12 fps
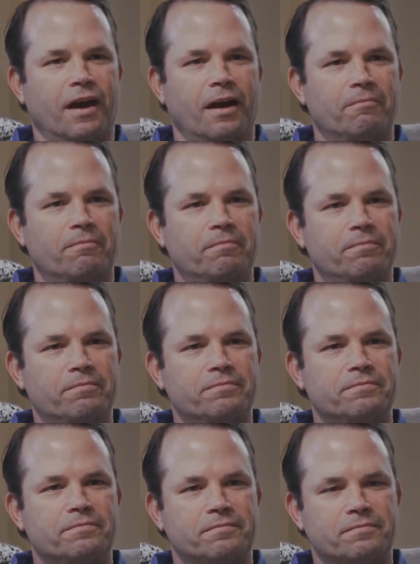That's
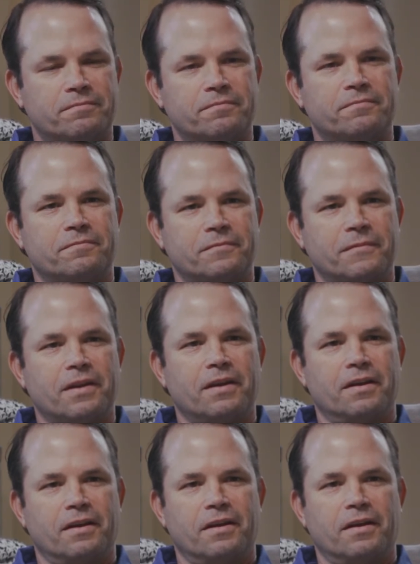fascinating that the data is
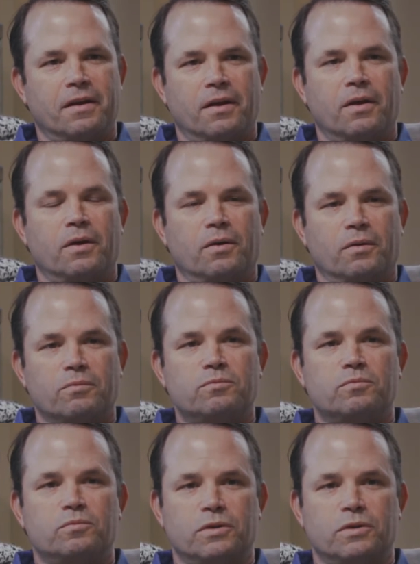saying maybe we're getting more rigid.